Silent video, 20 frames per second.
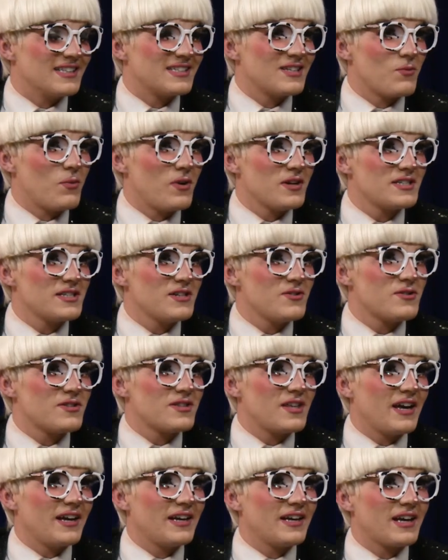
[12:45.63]
So what do you
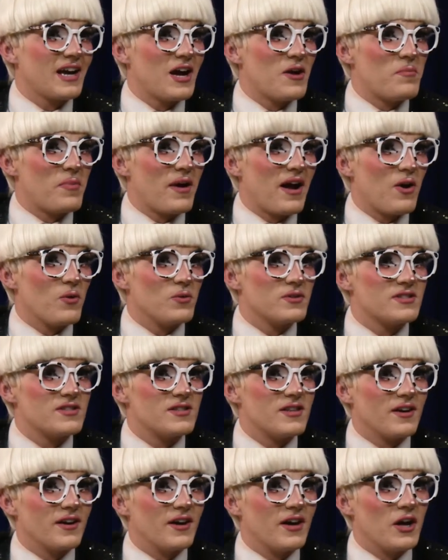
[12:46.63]
think about
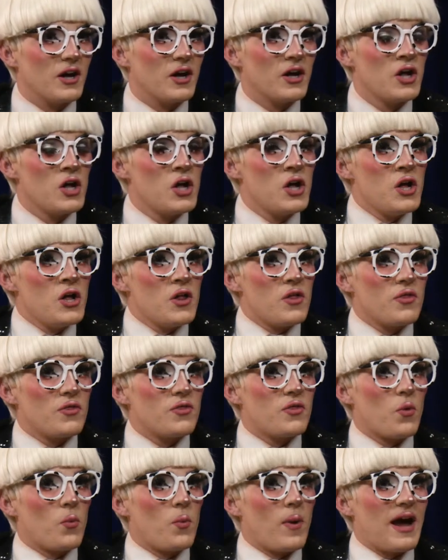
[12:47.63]
the
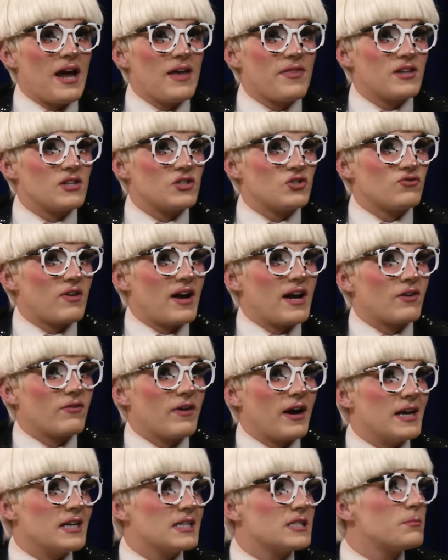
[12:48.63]
way that Drag
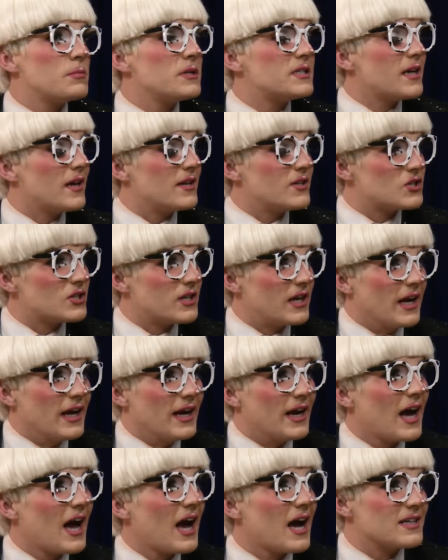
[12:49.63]
Race potentially
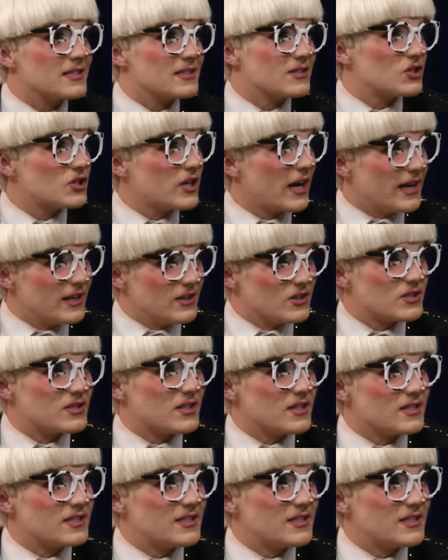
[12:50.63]
has changed the